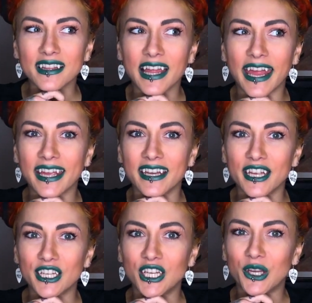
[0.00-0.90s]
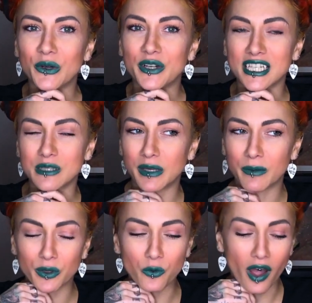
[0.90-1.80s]
like curious
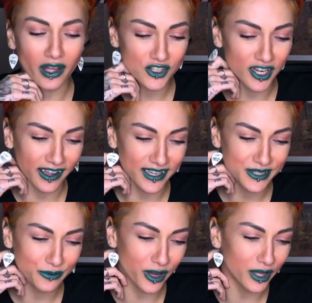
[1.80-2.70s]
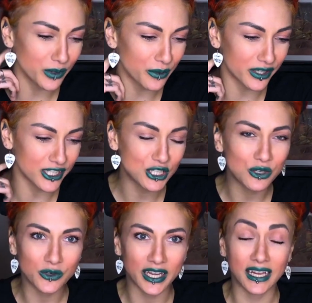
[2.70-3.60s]
people watching us while we were
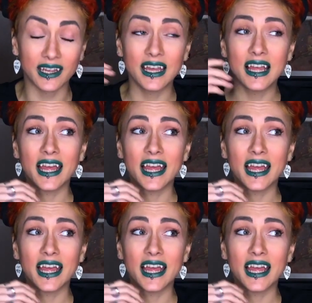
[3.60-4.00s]
shooting